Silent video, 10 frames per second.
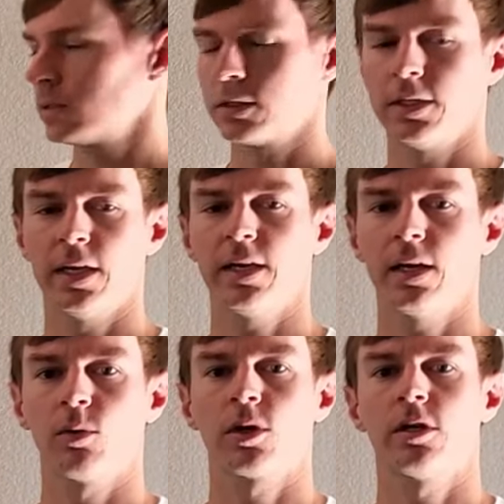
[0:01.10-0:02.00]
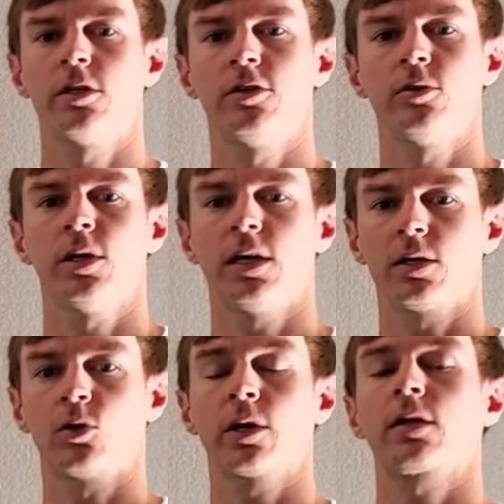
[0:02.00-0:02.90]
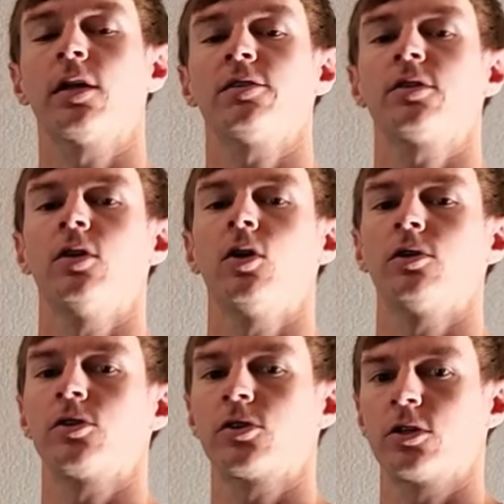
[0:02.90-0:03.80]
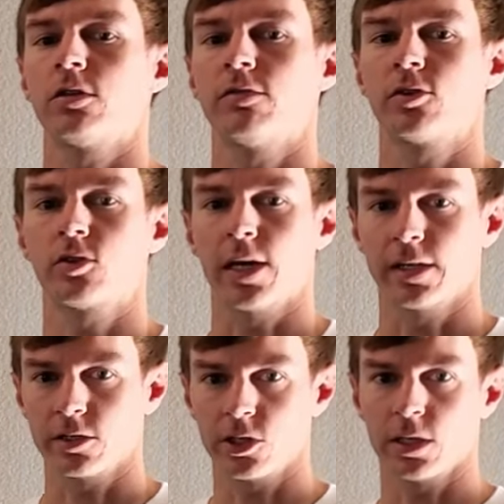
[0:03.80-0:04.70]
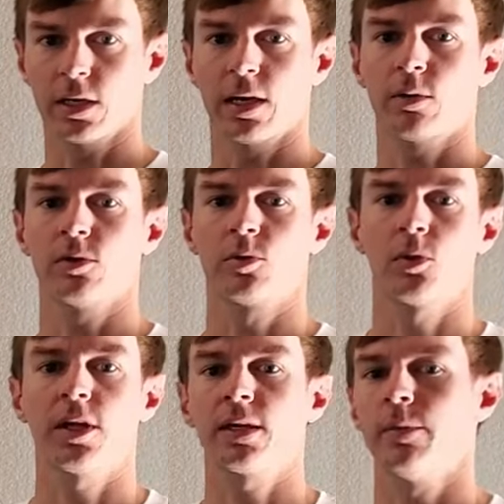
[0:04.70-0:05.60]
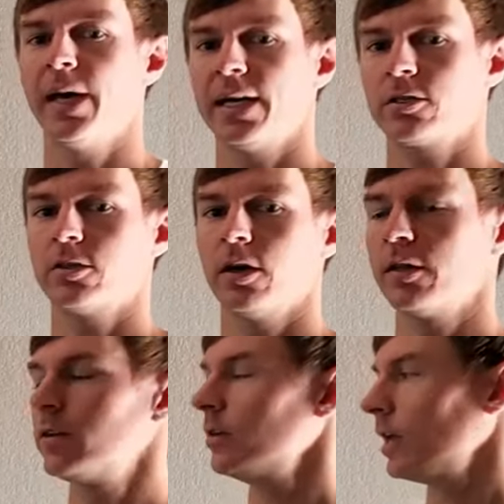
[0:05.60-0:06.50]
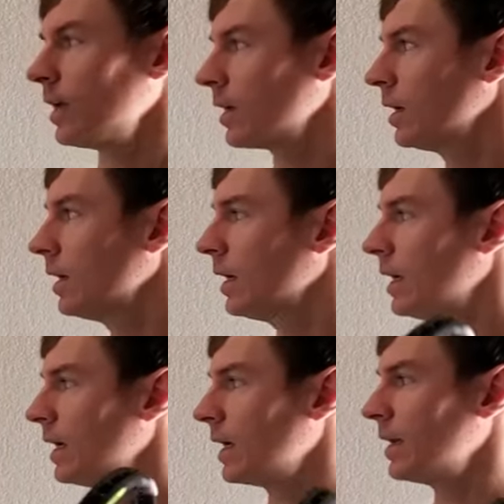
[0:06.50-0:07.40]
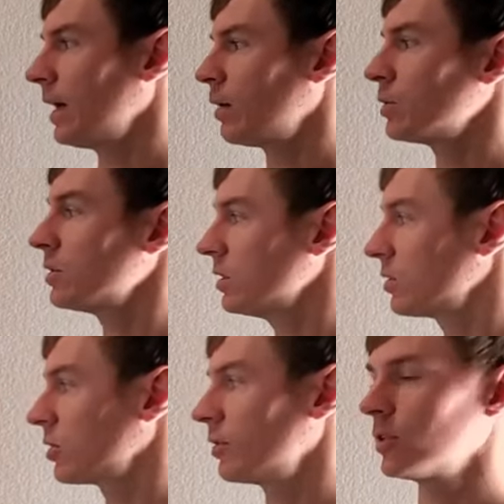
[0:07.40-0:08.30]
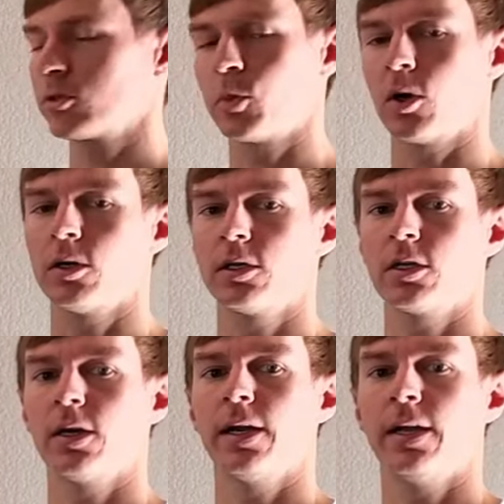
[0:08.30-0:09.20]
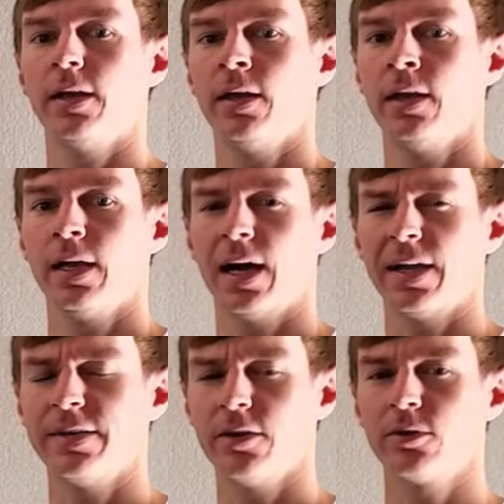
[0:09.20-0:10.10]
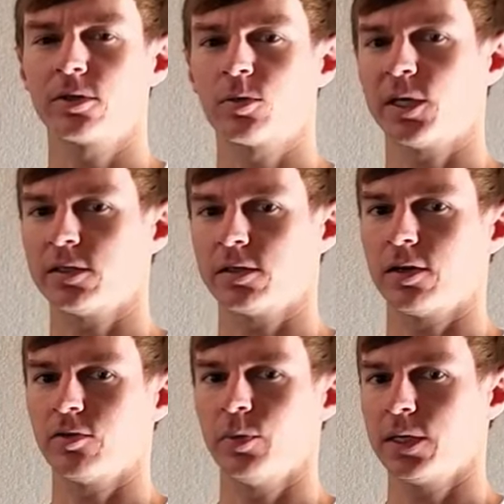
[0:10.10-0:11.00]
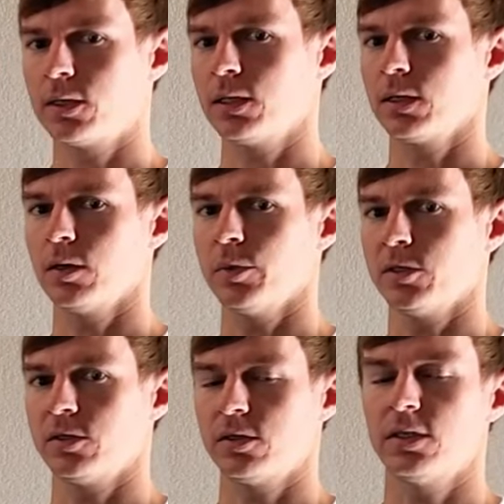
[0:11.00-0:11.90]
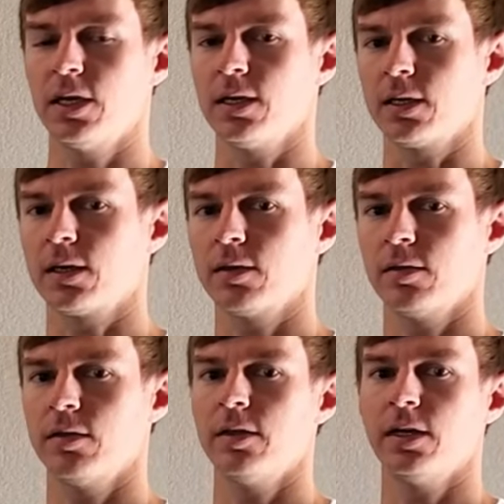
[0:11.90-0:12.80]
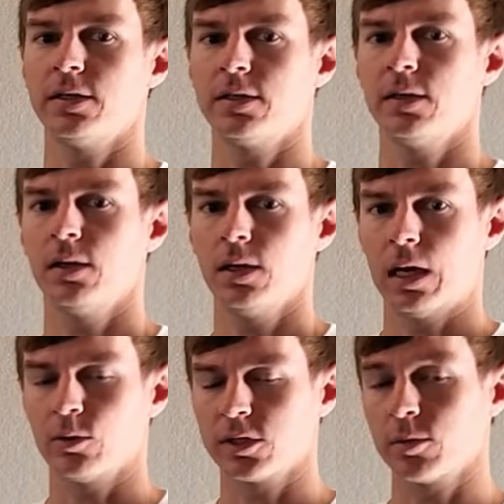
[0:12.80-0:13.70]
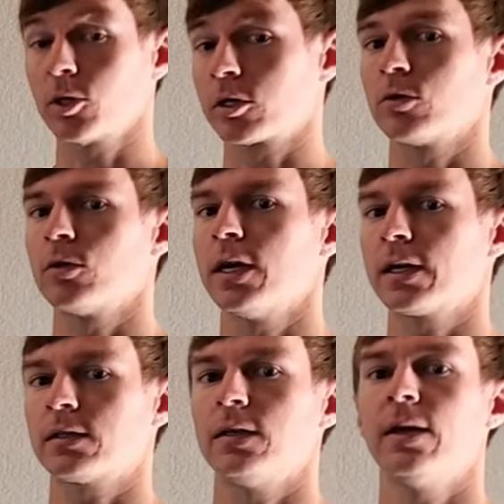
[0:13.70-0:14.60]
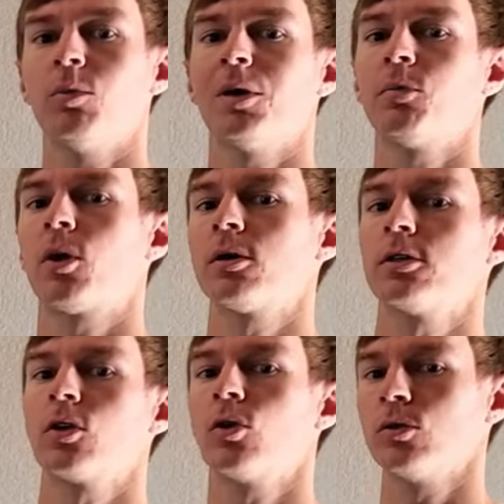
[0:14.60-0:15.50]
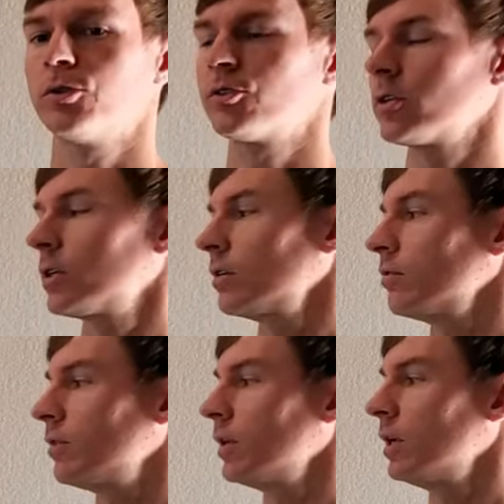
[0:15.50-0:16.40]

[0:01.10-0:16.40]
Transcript: Today, I wanted to do a quick lesson on serve strategy. I was playing a match the other day, and I was the server's partner, and I noticed myself making a mistake that I was able to correct and help my partner hold serve